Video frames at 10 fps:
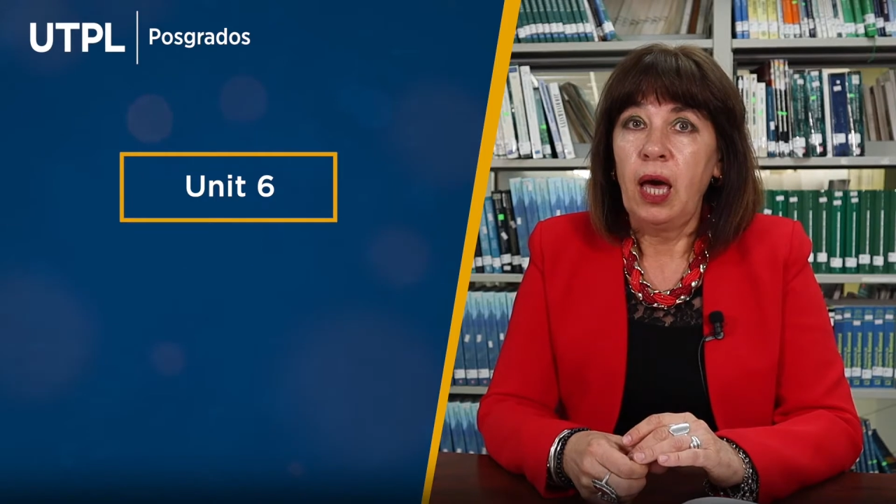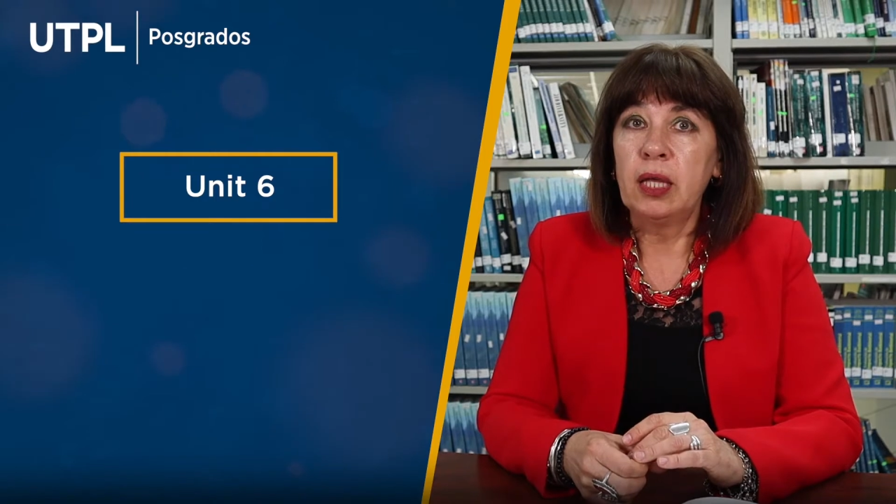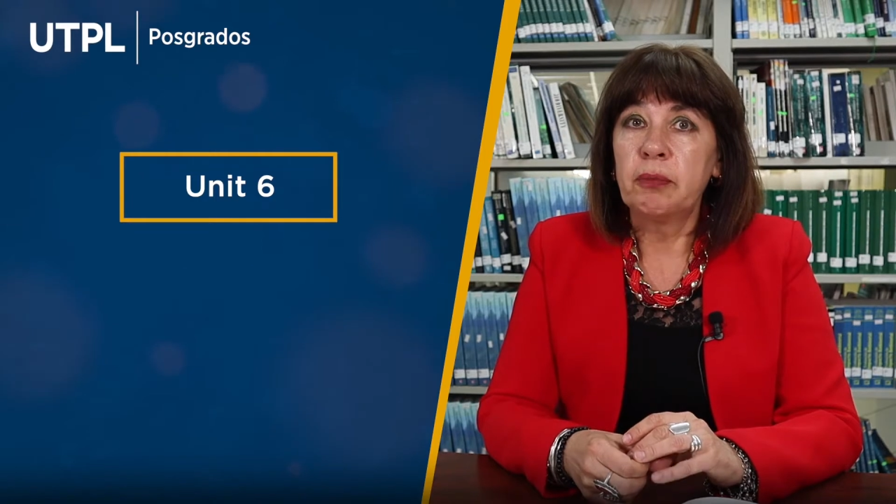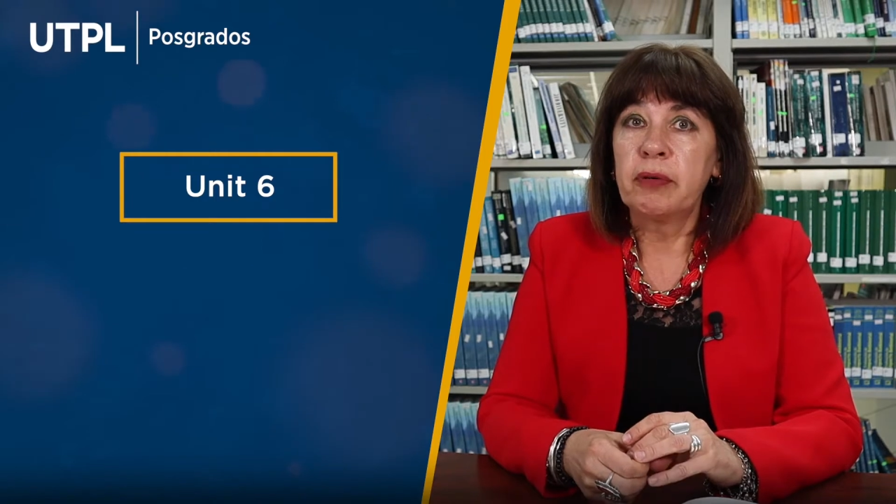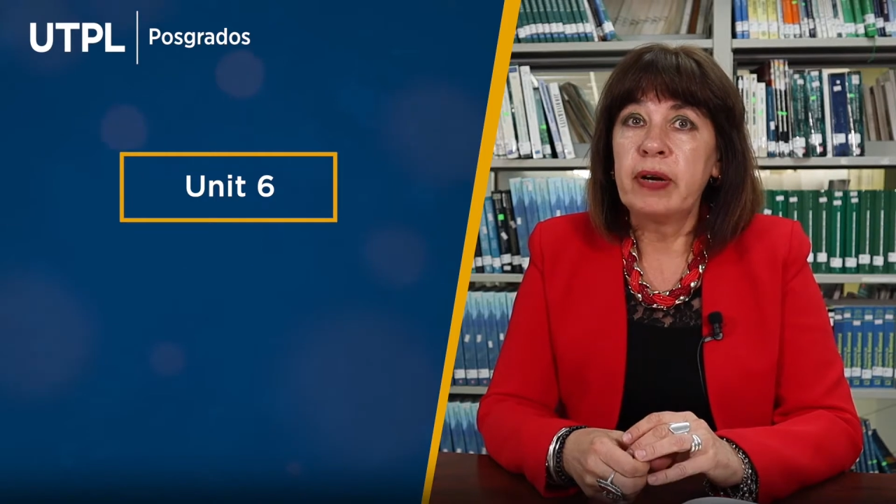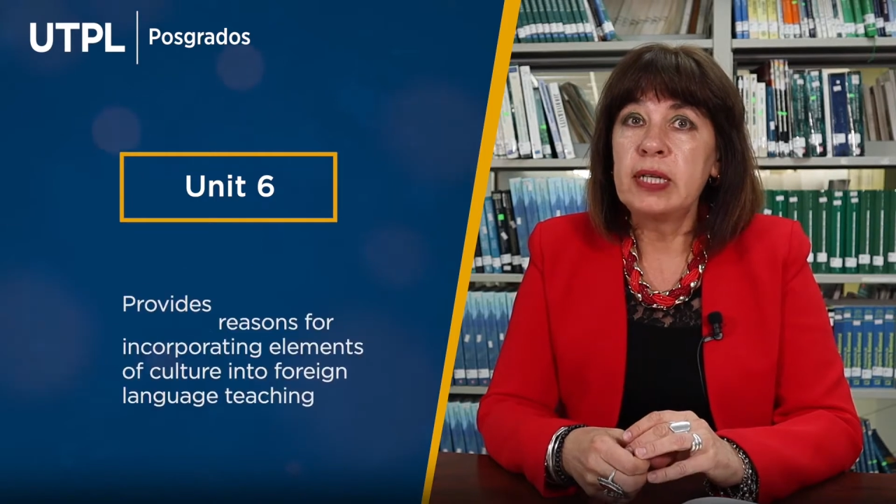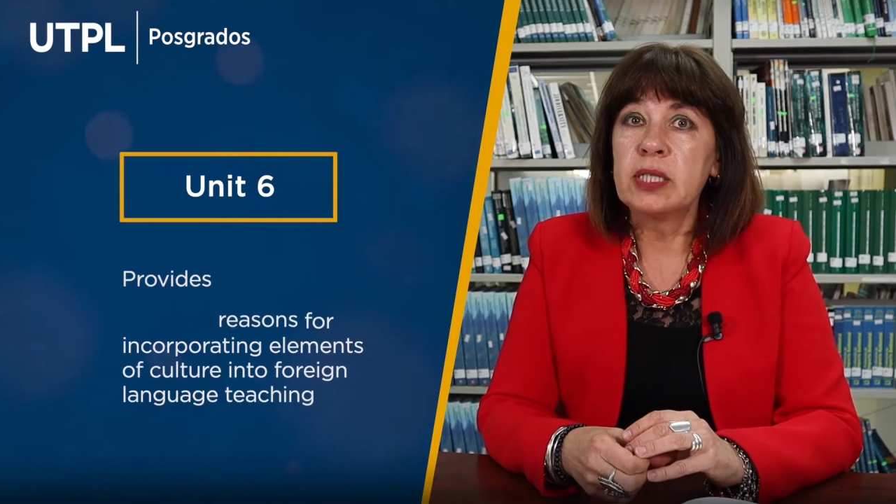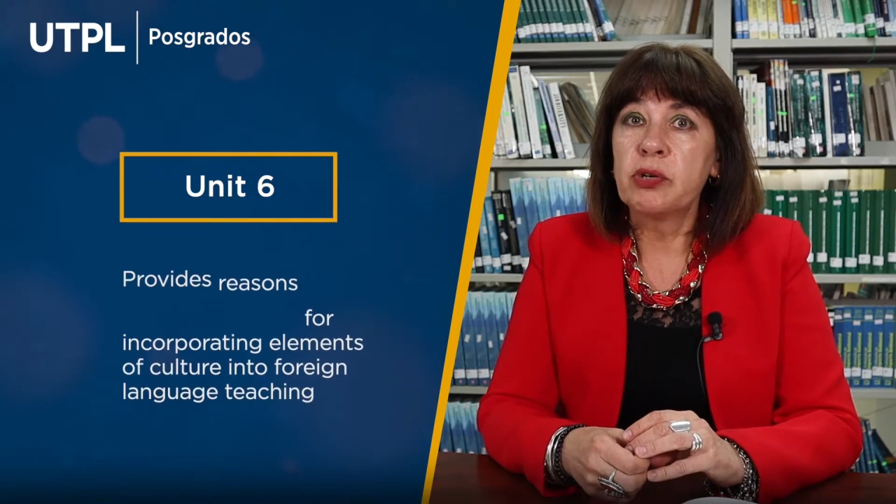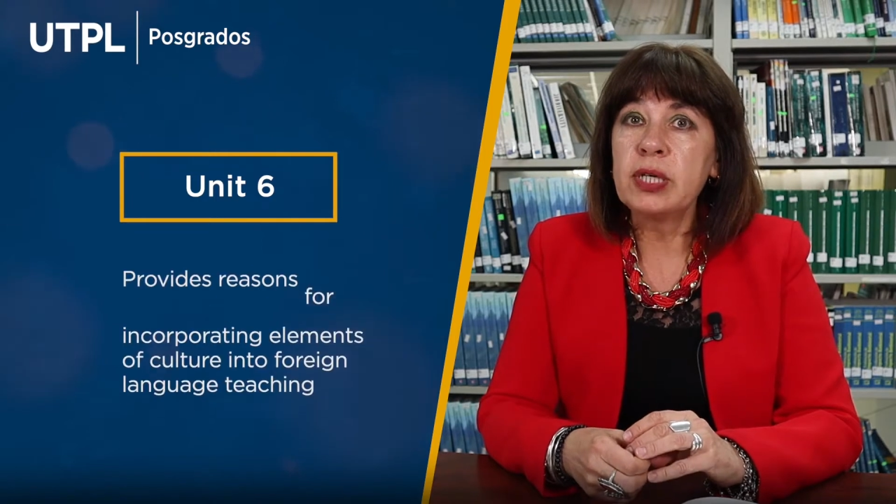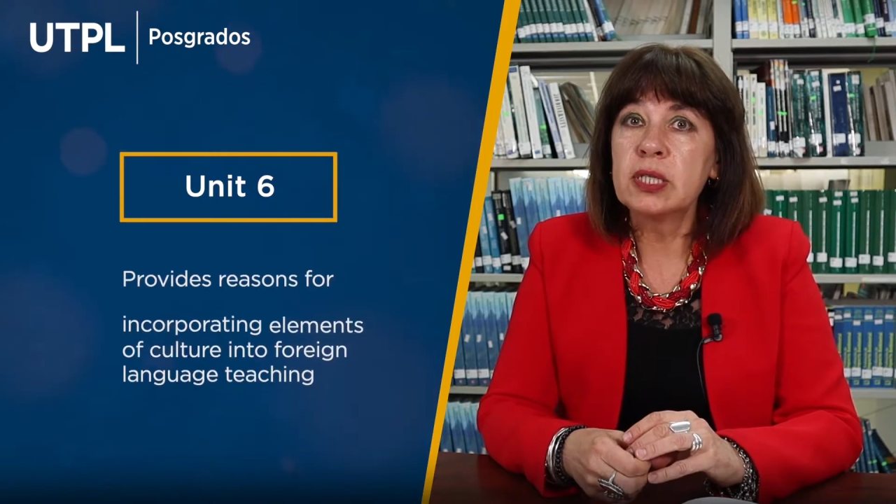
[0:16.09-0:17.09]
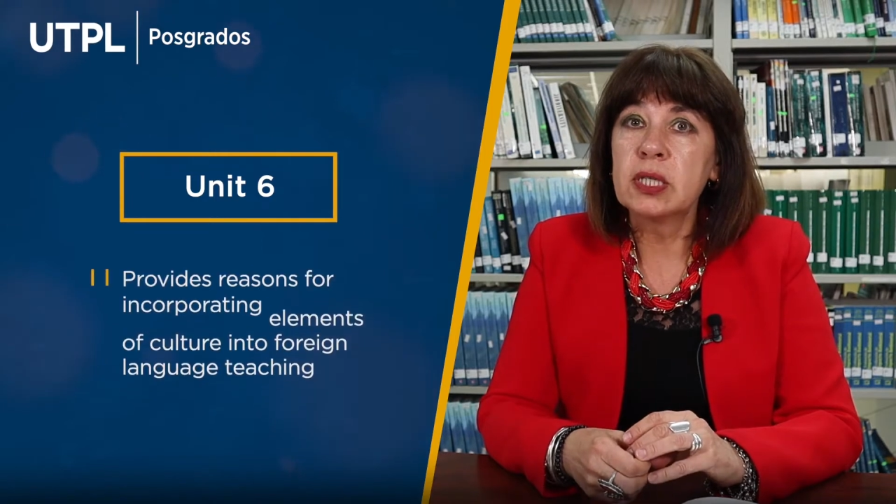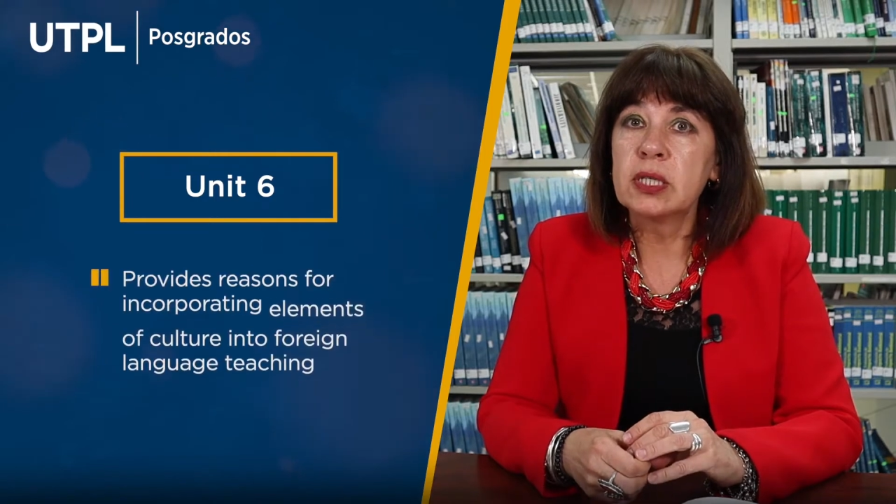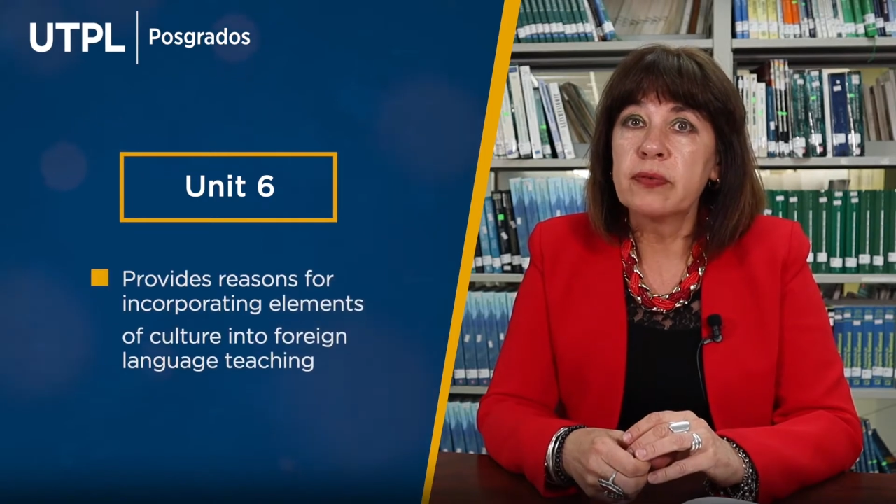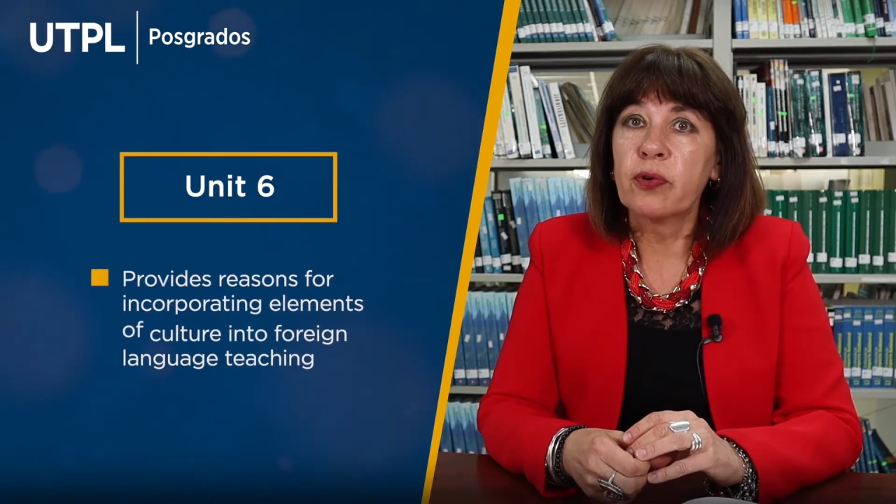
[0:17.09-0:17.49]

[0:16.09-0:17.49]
and provides reasons